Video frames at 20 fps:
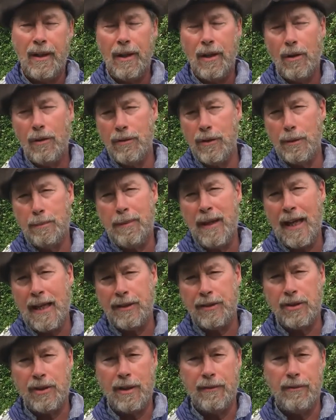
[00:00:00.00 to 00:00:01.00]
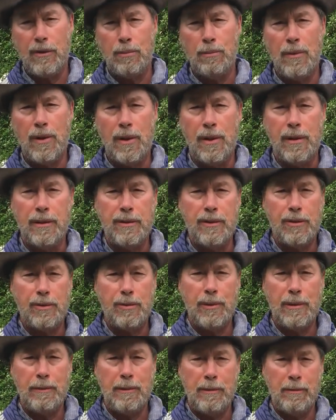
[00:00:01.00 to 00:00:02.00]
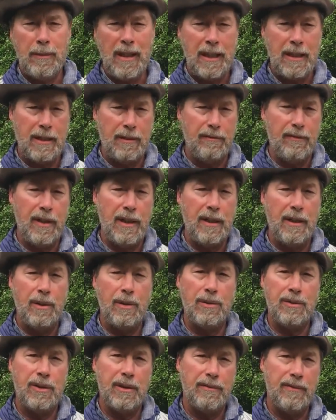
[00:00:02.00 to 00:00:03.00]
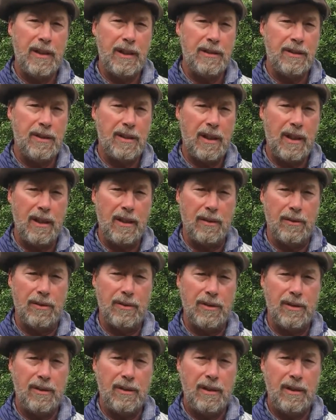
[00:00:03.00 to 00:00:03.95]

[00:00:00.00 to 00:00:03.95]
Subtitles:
Over the past several months, we've been making videos of these skills.